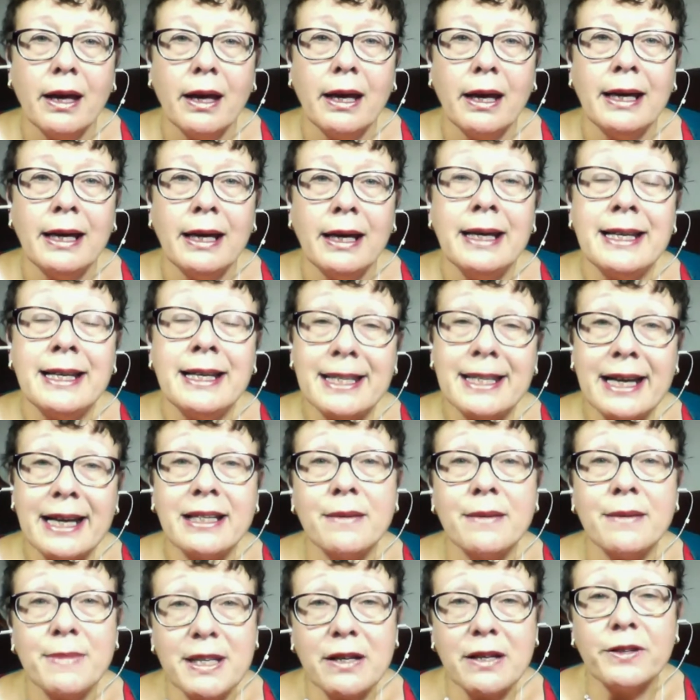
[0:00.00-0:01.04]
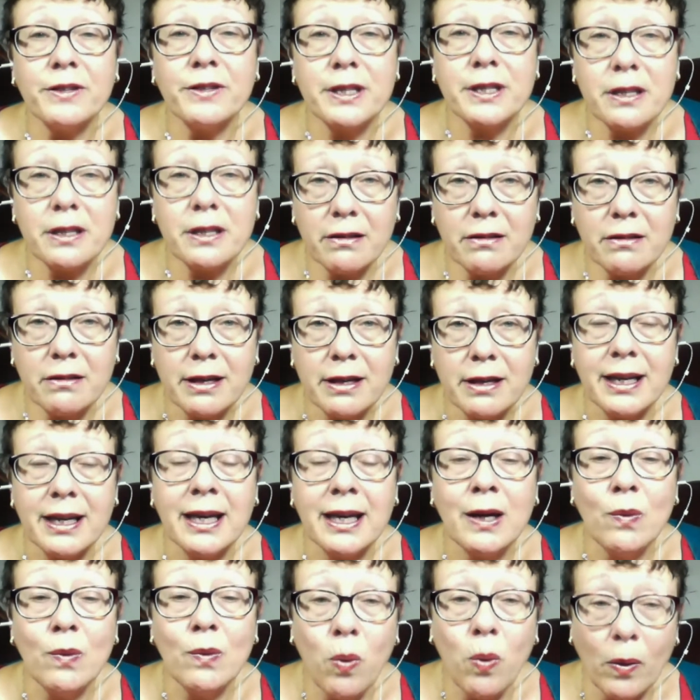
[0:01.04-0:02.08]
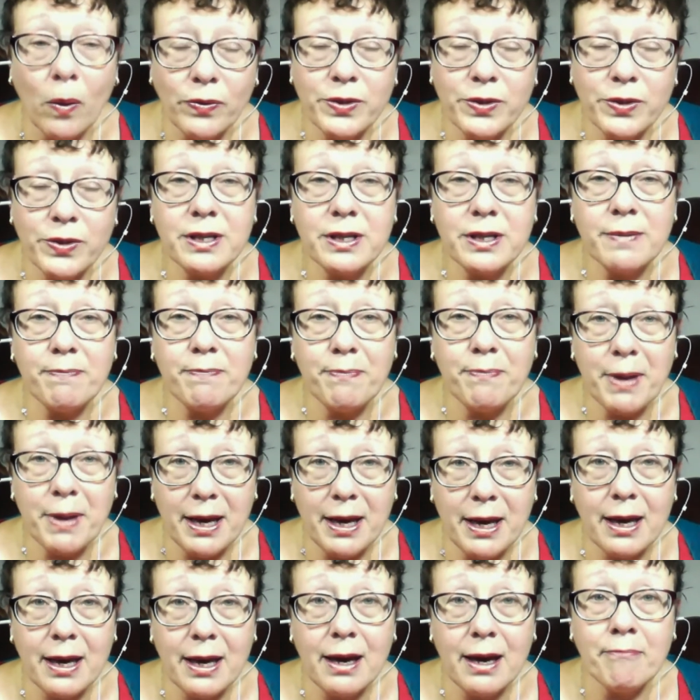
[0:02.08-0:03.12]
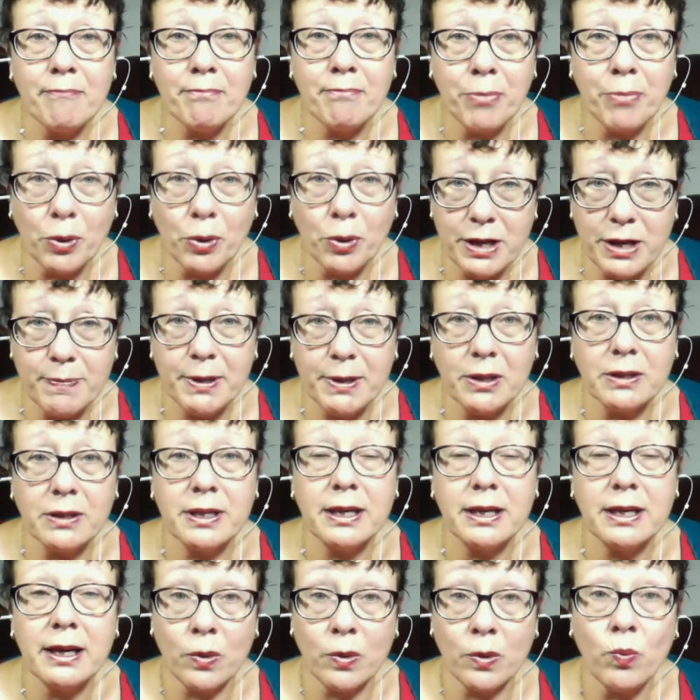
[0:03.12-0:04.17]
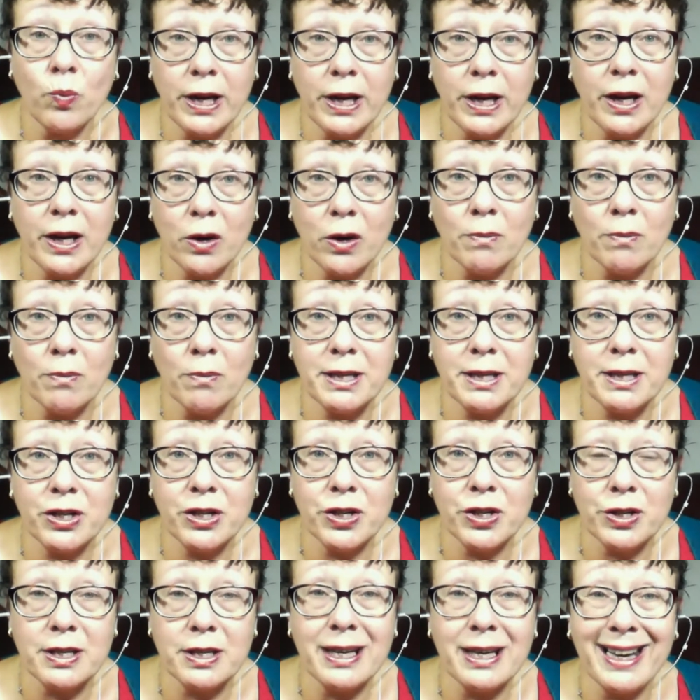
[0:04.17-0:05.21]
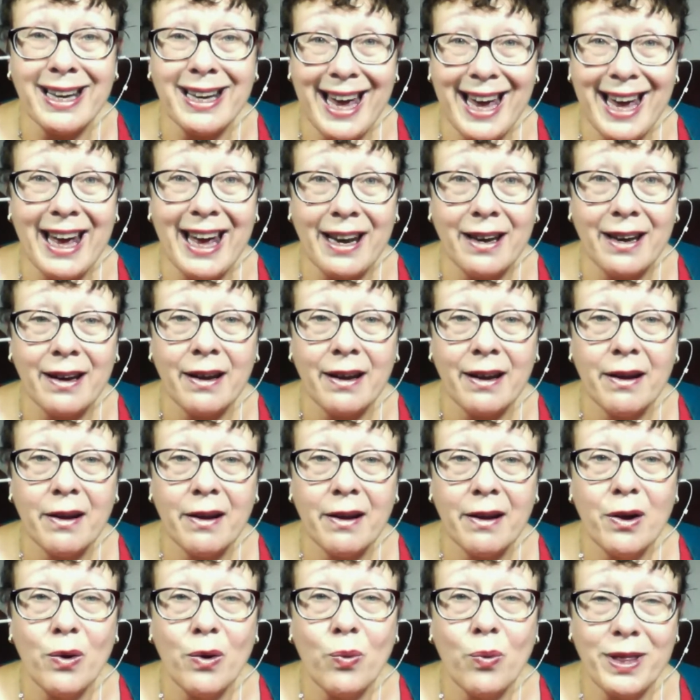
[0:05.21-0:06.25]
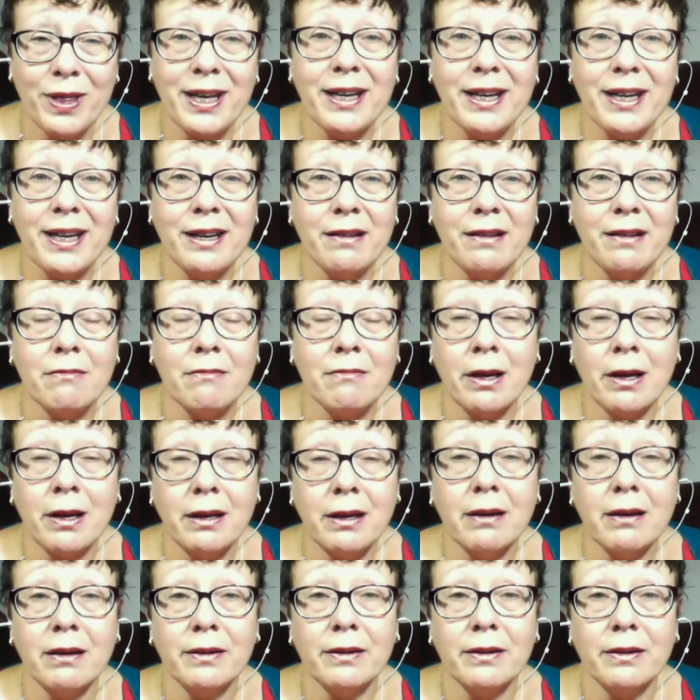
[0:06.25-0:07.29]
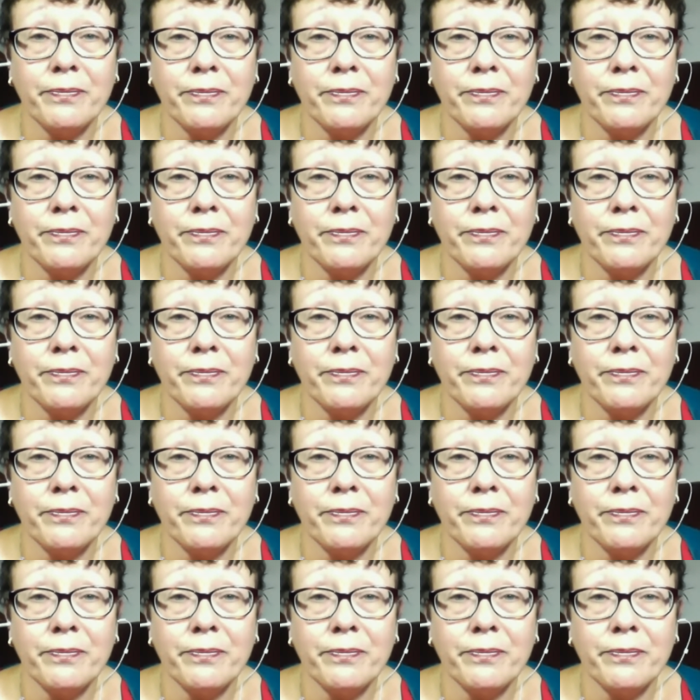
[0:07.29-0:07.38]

He set himself a target. He wanted to be bodybuilding and winning competitions again within a year.